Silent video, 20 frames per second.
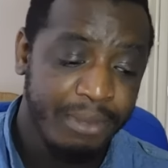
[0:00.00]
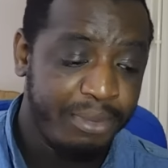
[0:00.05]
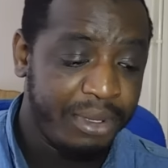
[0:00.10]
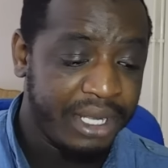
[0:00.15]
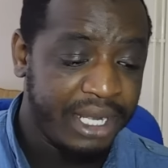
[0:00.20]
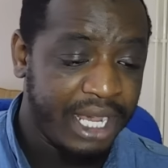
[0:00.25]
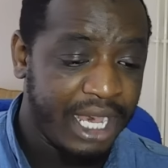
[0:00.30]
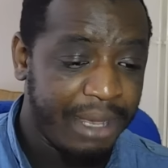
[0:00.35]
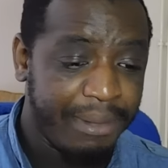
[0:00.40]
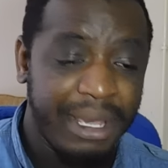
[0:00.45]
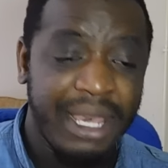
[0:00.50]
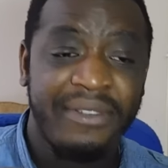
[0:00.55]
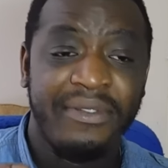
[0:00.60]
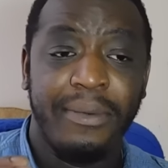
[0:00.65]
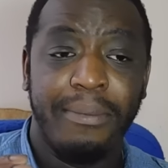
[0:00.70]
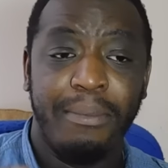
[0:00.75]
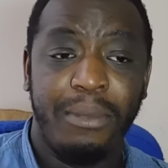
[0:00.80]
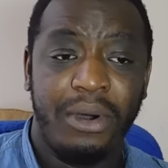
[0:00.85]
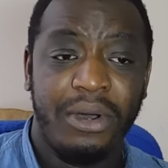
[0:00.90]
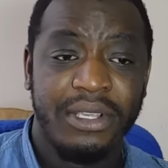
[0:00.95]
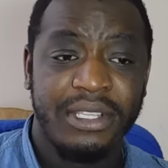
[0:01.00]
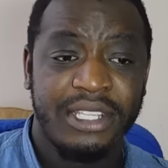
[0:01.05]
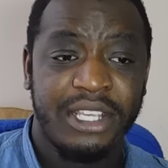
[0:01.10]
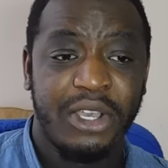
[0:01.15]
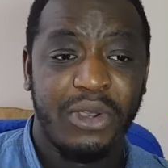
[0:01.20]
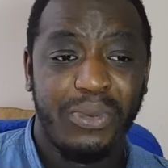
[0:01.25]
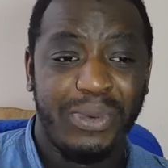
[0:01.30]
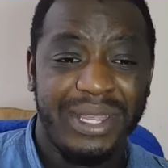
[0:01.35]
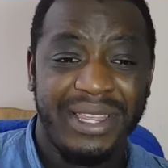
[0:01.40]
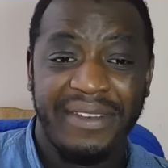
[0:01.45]
But even more
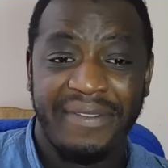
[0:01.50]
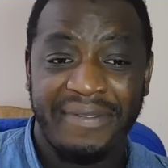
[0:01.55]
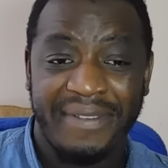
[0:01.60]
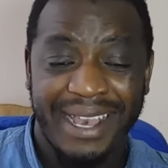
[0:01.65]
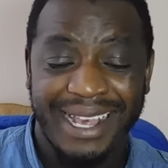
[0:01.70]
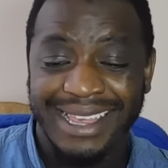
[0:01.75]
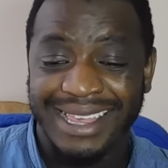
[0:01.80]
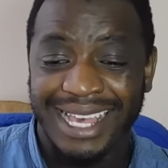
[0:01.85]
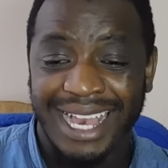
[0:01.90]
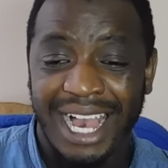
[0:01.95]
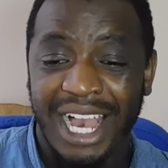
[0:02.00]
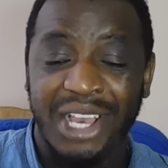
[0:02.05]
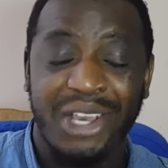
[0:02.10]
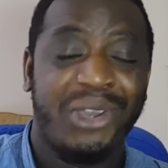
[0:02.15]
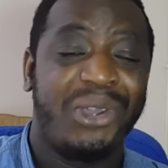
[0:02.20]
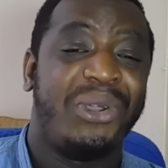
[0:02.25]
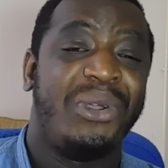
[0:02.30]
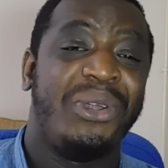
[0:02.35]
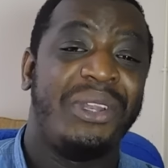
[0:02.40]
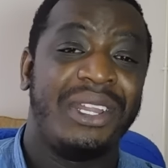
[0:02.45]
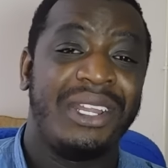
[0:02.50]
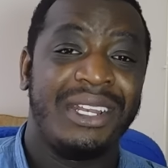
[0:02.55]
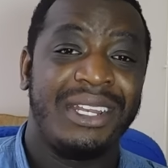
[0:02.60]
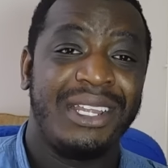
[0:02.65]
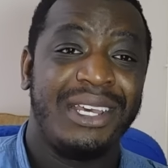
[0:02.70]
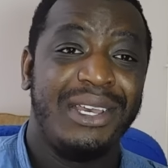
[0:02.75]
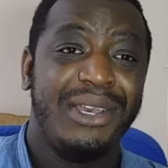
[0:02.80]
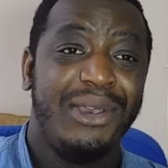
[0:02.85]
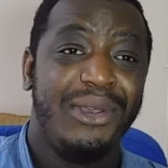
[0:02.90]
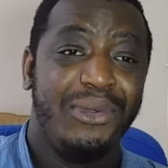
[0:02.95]
so with the fact that I
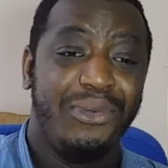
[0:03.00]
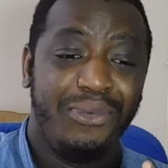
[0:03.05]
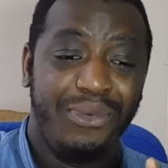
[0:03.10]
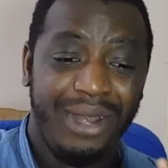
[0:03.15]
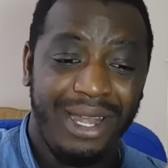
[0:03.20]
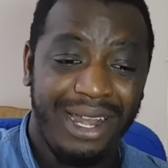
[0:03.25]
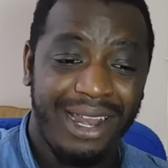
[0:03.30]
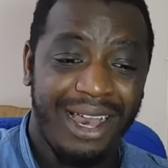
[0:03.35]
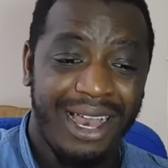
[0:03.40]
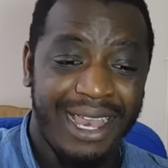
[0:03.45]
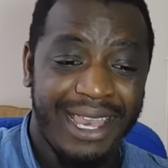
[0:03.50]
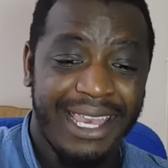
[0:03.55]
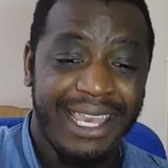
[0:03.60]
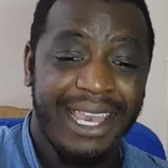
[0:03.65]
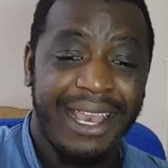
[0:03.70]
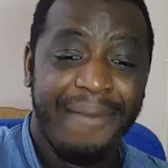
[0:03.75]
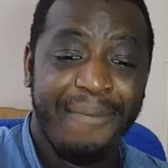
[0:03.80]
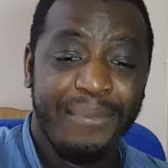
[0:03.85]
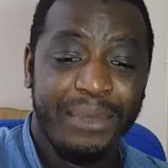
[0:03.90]
couldn't rely